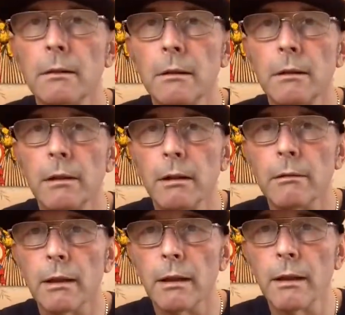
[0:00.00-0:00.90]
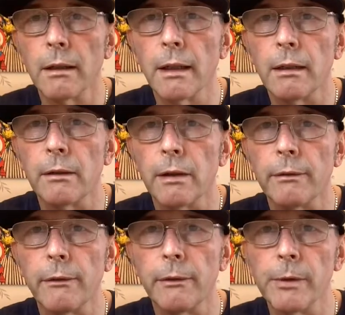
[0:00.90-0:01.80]
so can't
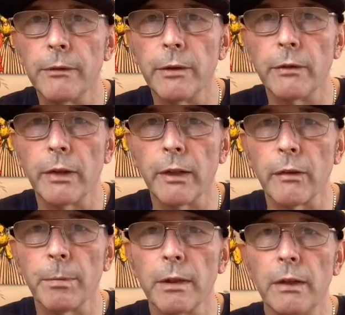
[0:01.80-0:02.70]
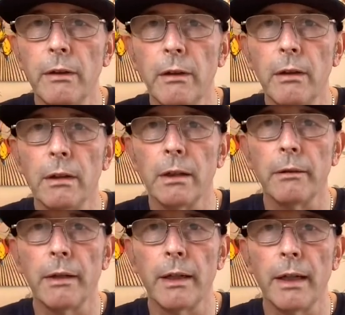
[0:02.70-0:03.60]
suffer from a few ticks, but these look
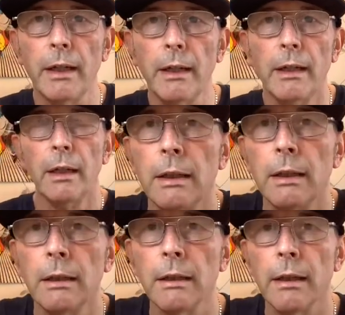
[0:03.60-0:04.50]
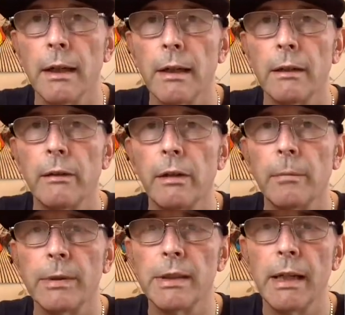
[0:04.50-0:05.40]
okay. Canadian
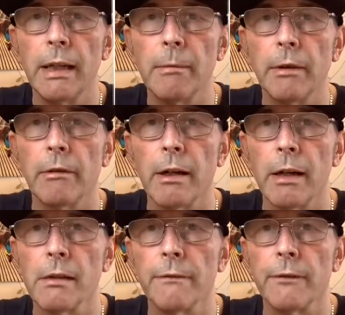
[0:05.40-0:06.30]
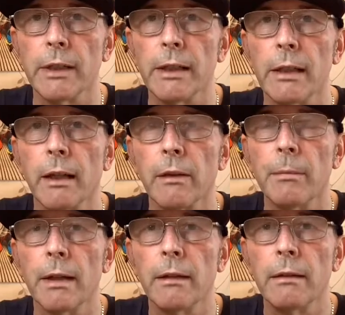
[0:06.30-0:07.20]
super team, created to fight the
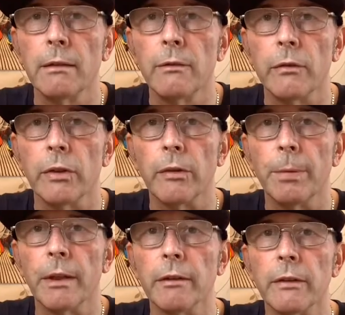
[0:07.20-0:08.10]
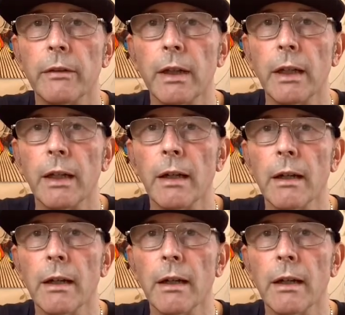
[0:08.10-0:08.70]
X-Men. First appearance in